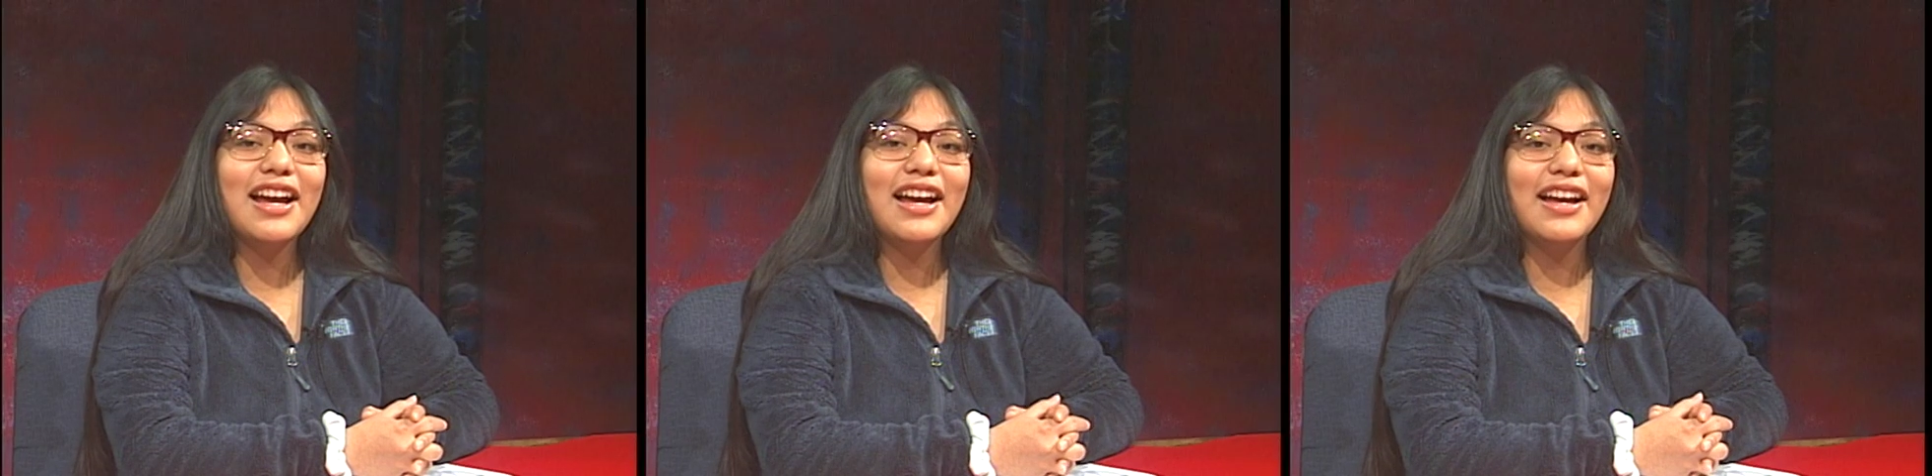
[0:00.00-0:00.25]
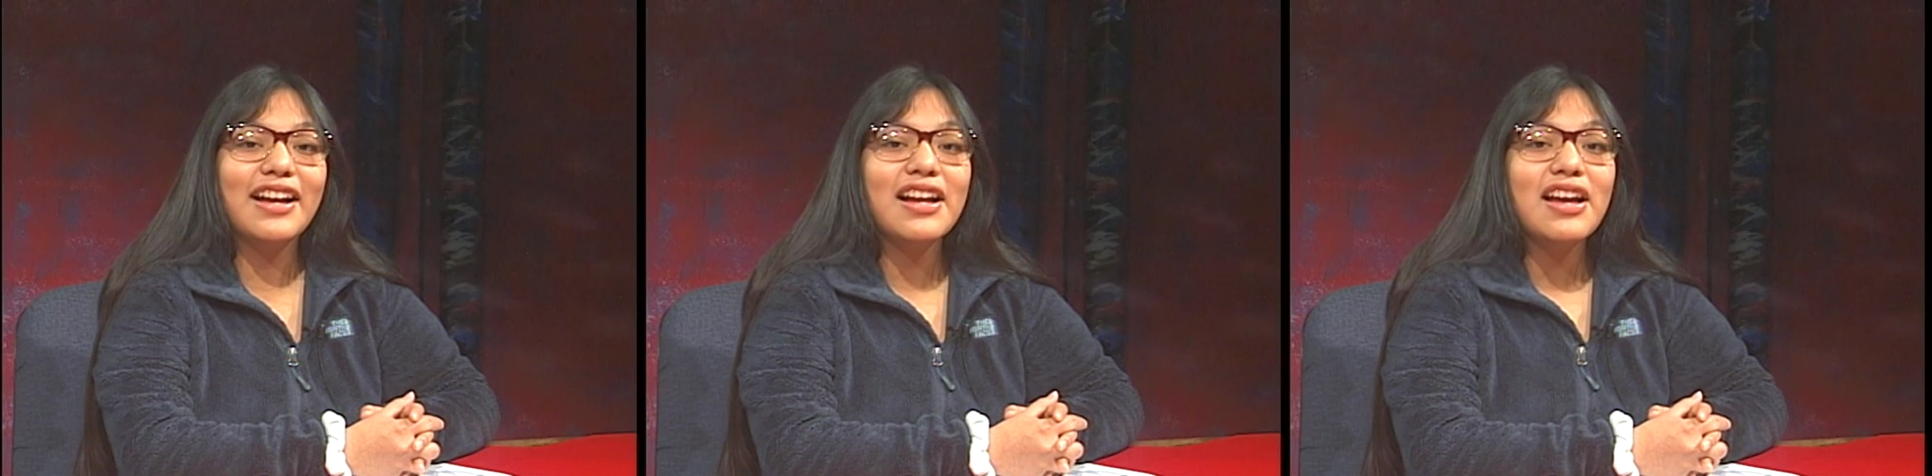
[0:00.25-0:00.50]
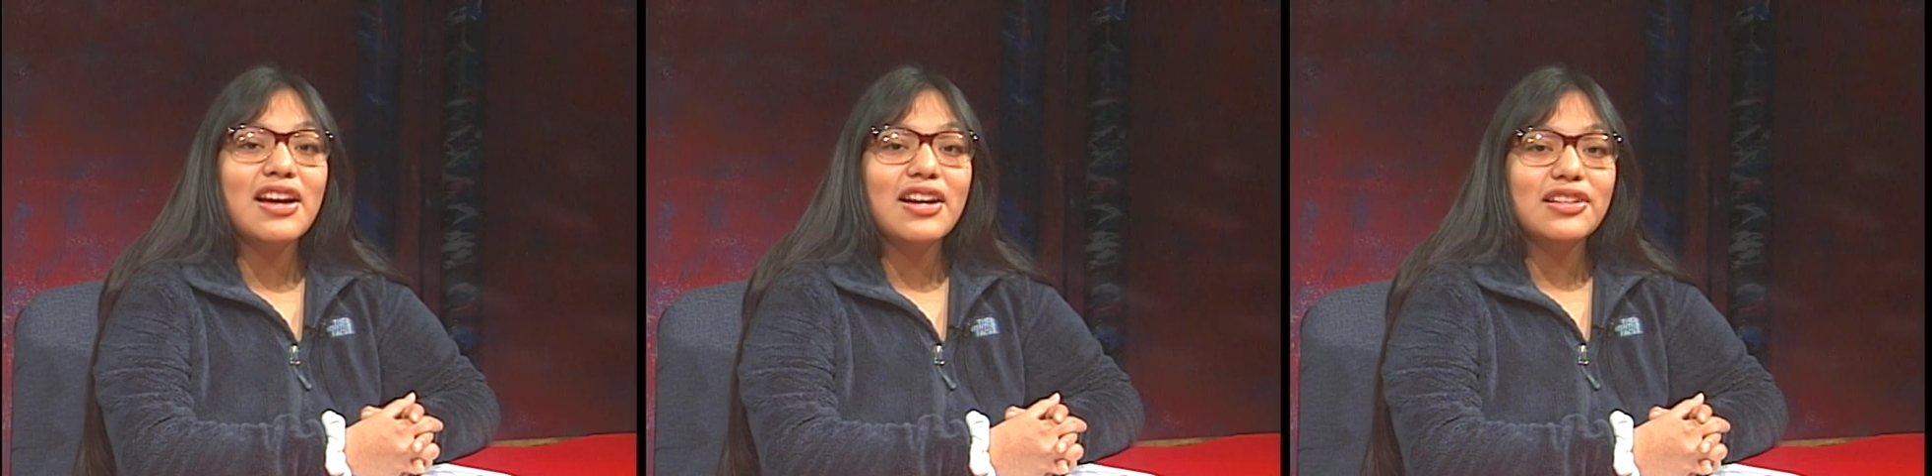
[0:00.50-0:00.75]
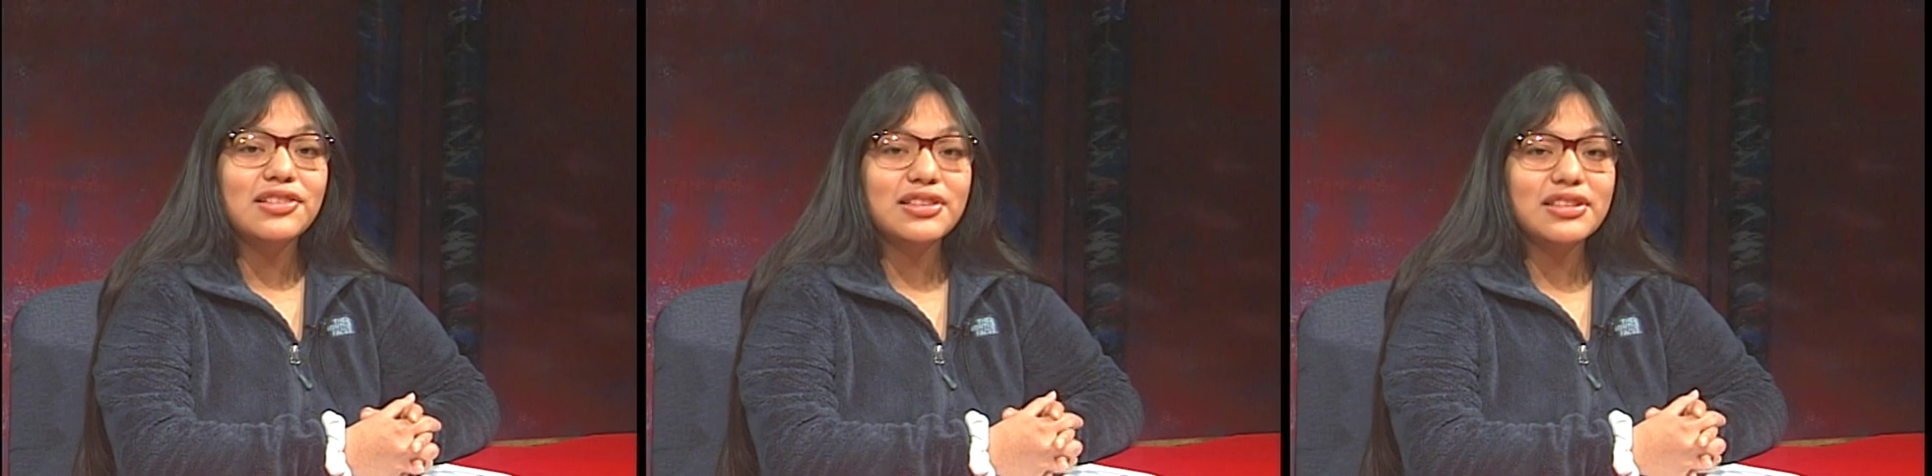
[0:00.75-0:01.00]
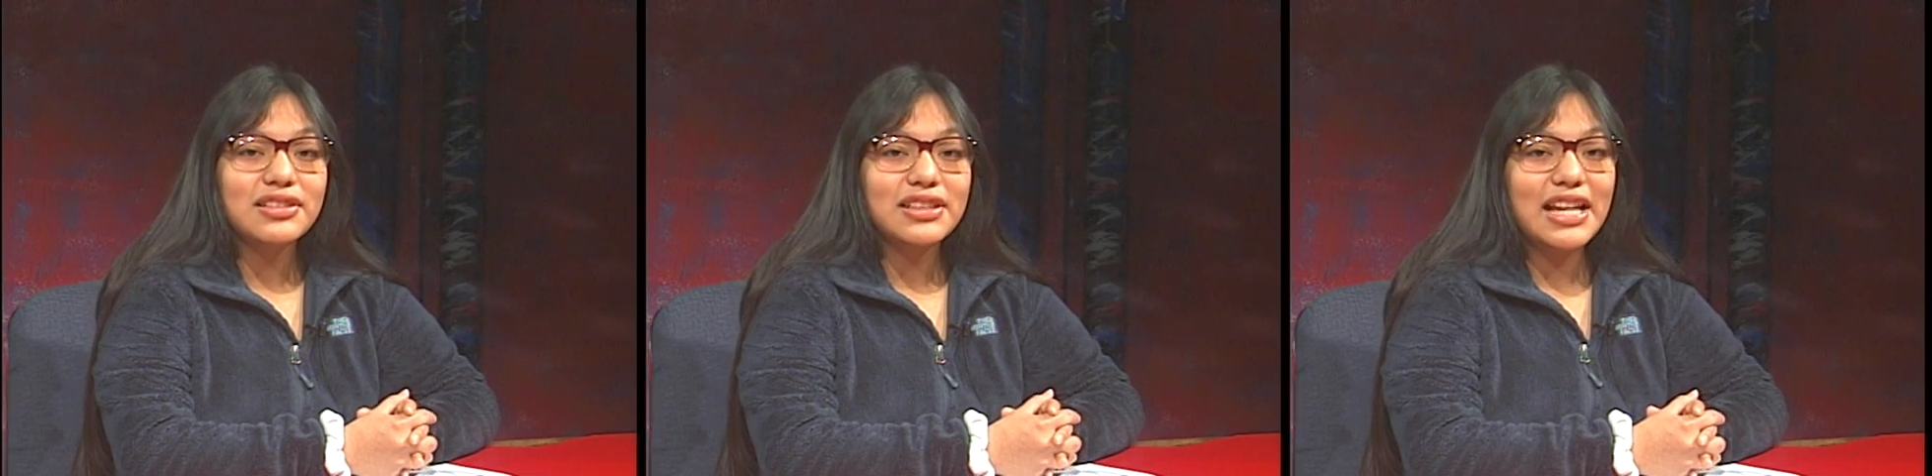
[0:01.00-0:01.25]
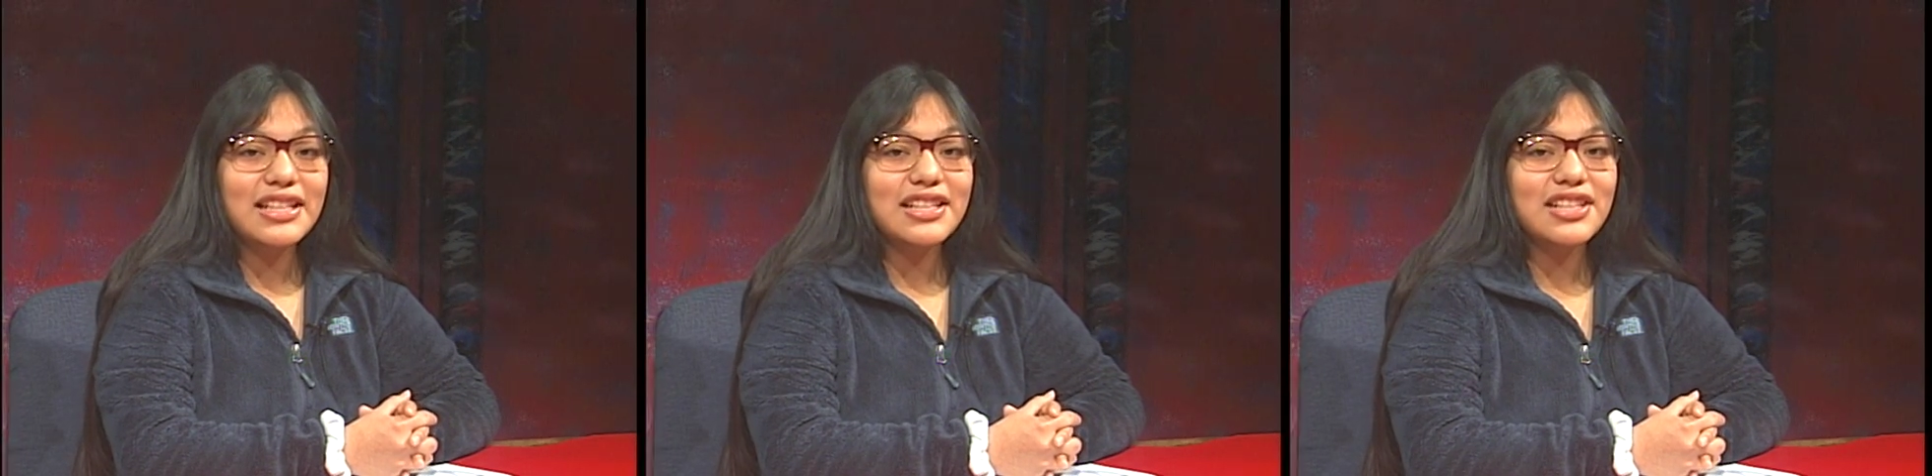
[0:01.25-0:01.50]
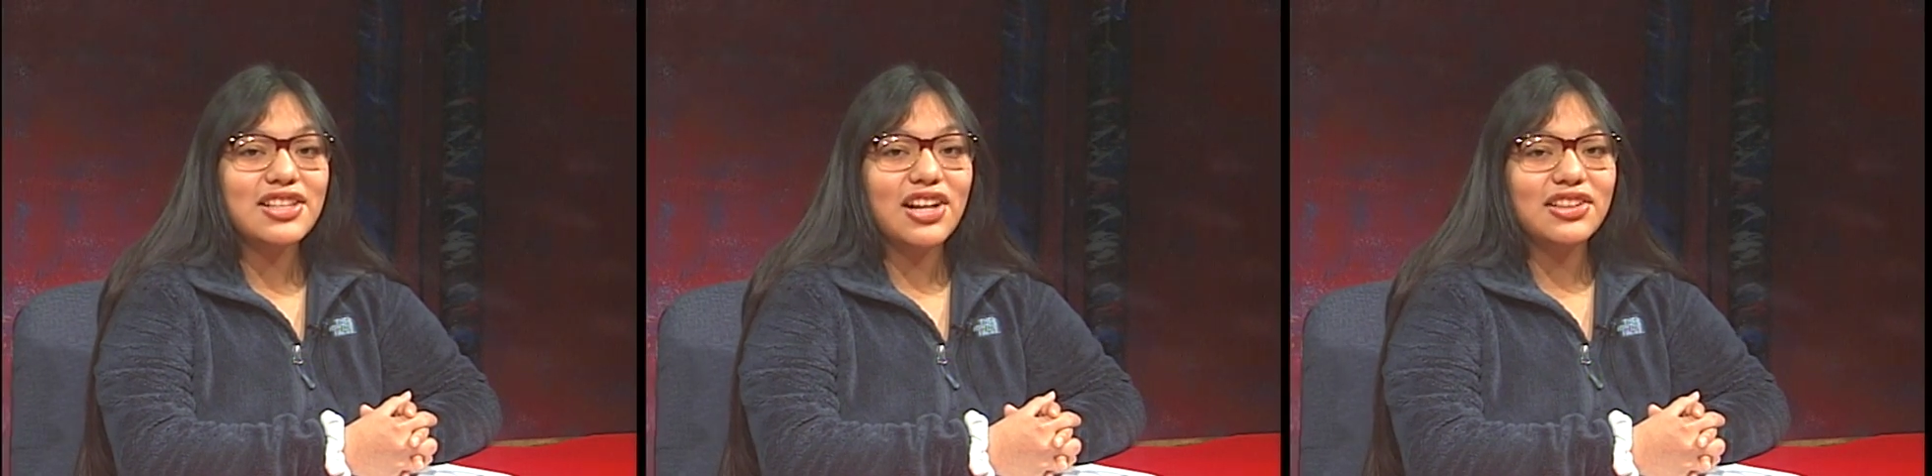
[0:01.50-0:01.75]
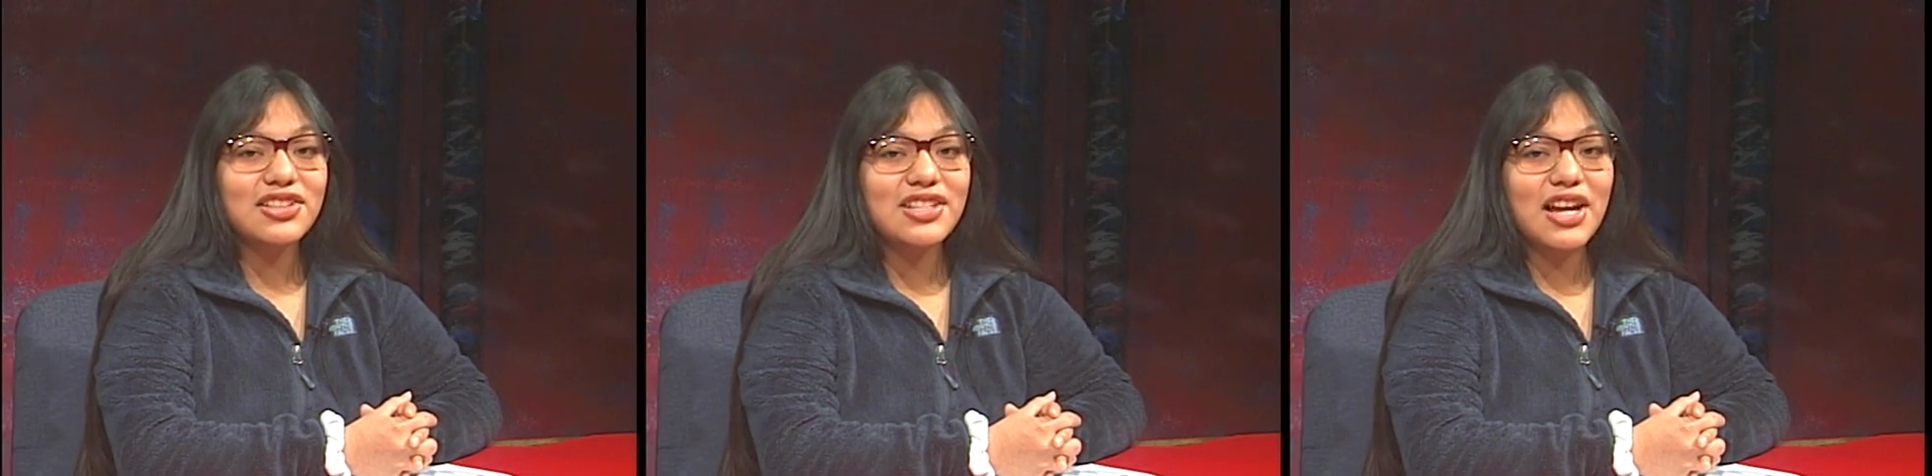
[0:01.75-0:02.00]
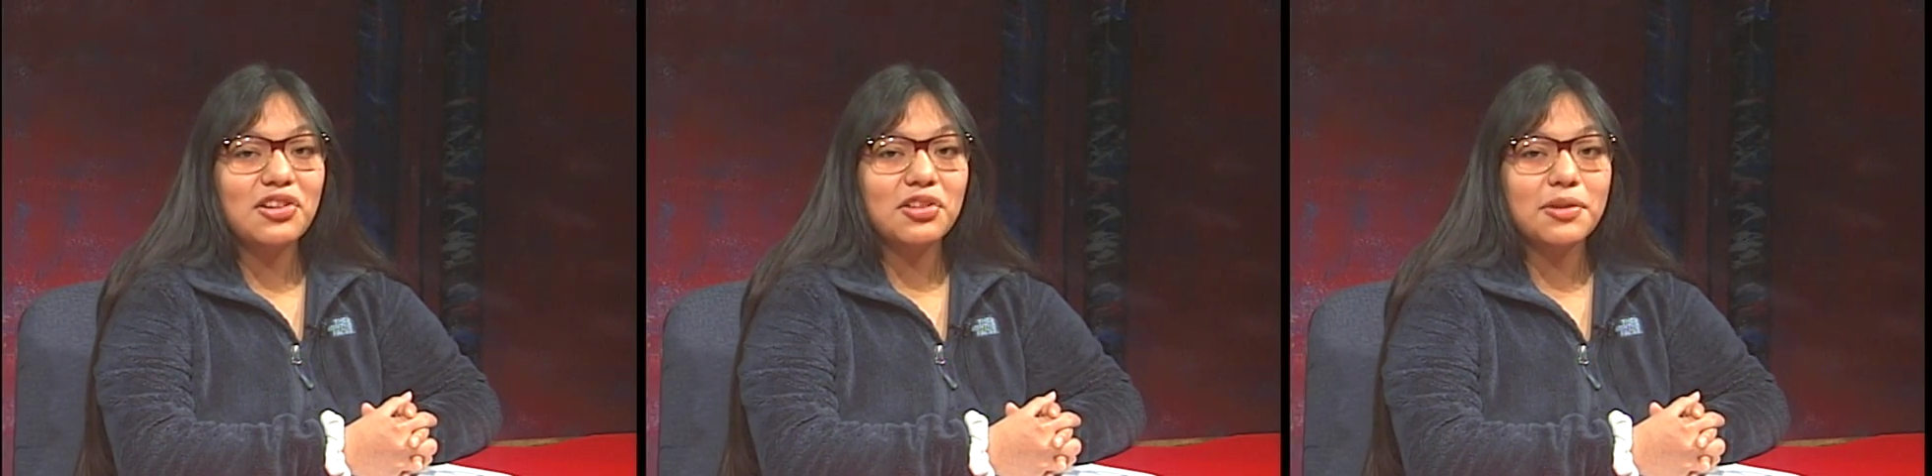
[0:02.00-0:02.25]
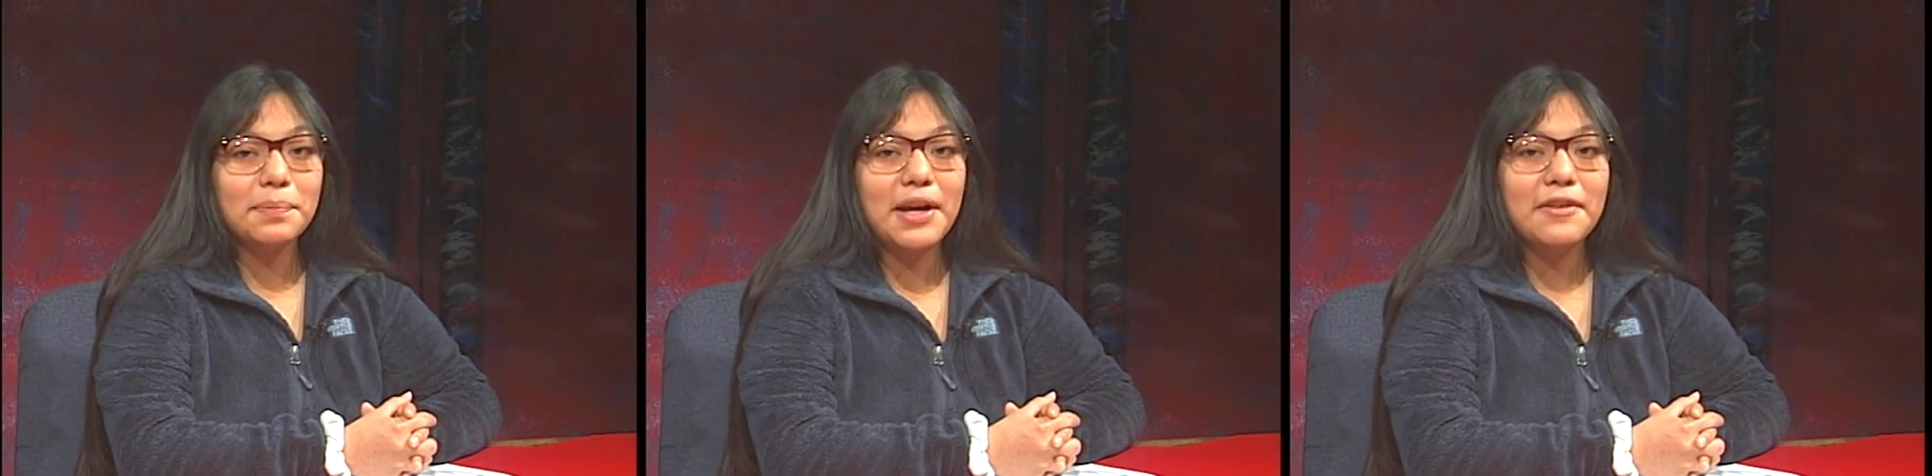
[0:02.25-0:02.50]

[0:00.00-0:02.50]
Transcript: at kcscholars.org